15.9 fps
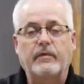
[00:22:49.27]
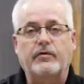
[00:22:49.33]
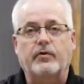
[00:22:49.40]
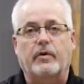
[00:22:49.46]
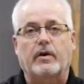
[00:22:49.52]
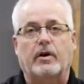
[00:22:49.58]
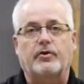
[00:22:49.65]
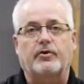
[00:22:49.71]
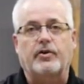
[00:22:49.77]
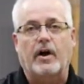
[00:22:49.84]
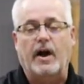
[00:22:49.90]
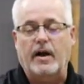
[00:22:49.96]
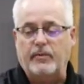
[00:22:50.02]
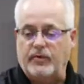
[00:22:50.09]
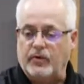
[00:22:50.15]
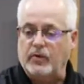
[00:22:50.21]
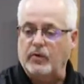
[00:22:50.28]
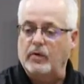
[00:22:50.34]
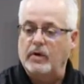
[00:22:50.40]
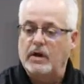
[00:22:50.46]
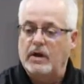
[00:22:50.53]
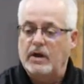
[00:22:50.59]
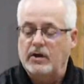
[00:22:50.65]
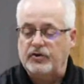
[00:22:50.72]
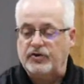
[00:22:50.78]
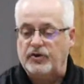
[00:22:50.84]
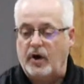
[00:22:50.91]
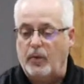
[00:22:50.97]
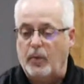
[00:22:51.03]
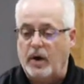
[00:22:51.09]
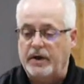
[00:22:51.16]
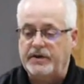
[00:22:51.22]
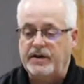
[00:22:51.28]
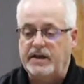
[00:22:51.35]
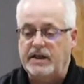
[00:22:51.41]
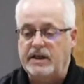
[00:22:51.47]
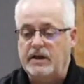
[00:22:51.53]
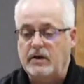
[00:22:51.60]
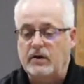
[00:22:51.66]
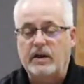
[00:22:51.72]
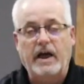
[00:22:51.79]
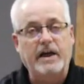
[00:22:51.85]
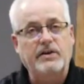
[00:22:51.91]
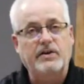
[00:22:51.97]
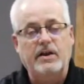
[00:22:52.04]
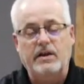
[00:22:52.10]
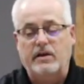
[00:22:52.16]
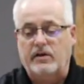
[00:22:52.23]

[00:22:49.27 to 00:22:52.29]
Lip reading: during our time through Psalm 119